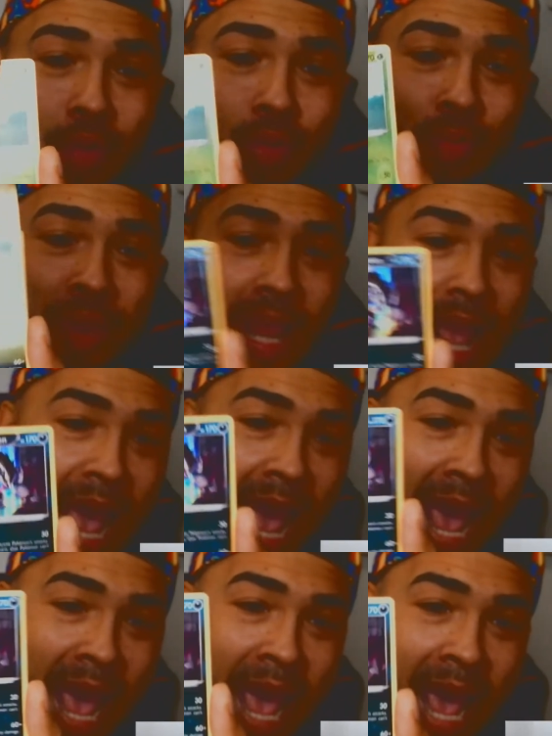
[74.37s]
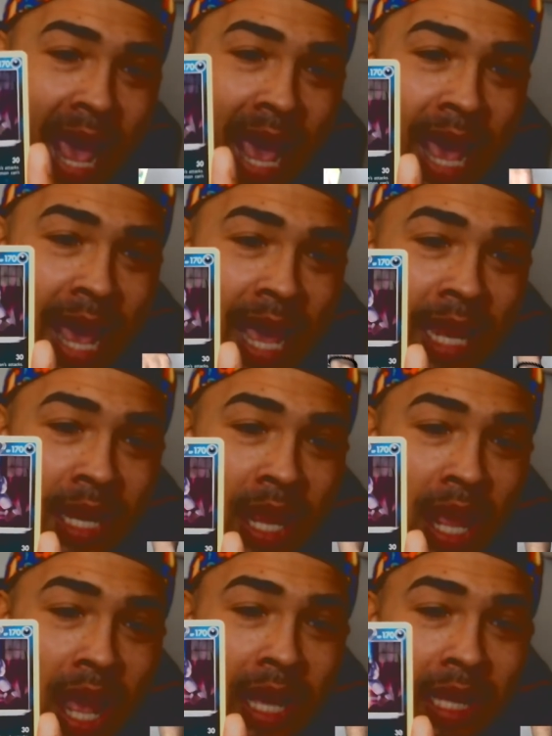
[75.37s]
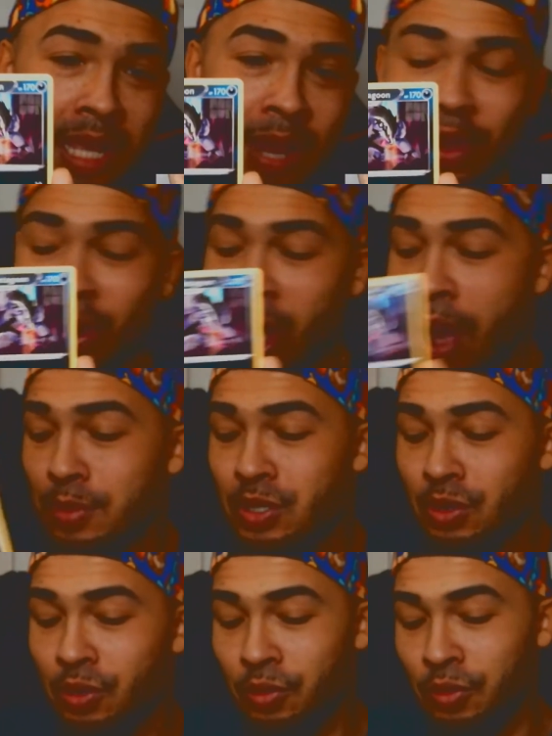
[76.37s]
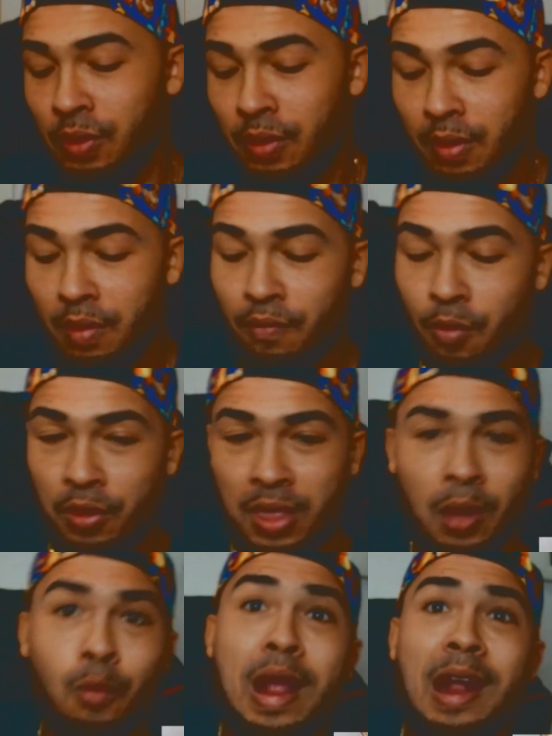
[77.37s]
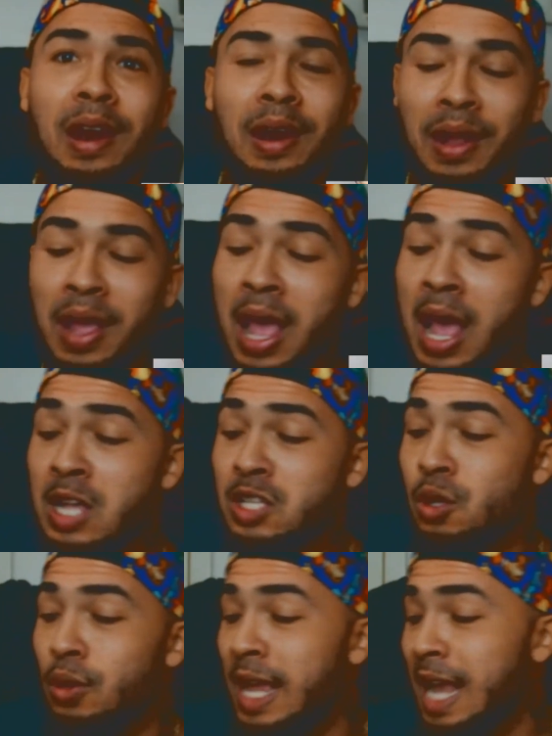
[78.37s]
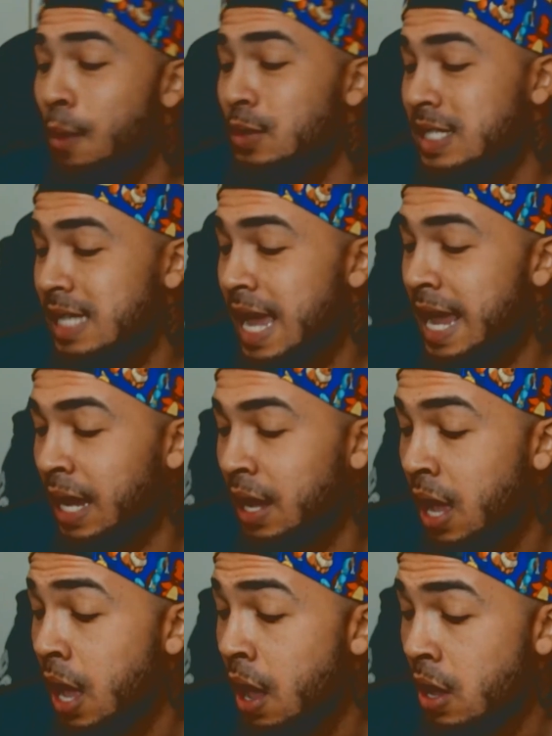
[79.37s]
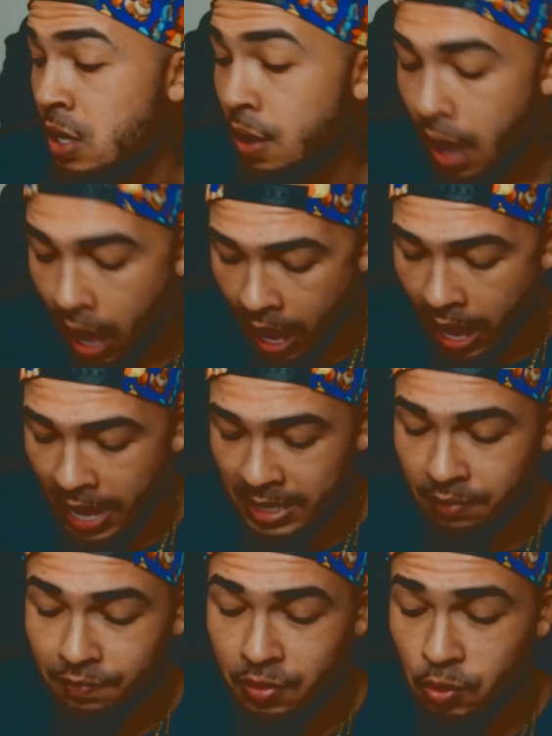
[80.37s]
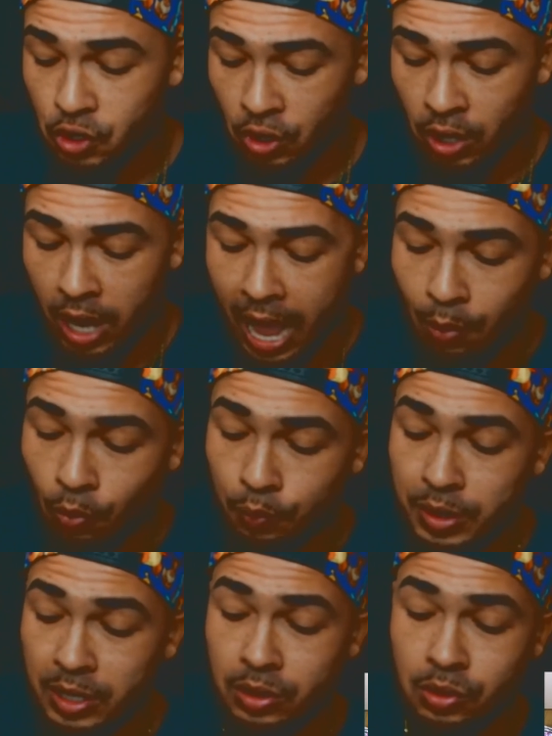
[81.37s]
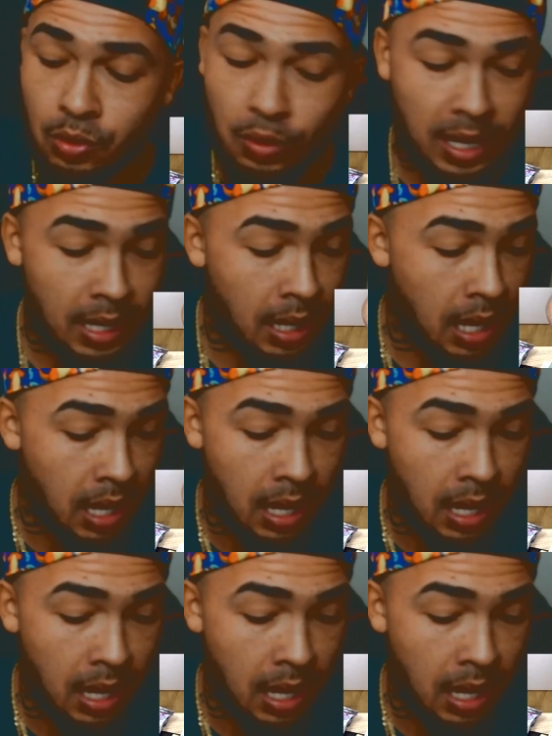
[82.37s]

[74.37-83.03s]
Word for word: Groupin and a Galarian Obstagoon for the rare. So like I was saying, in the future I will be doing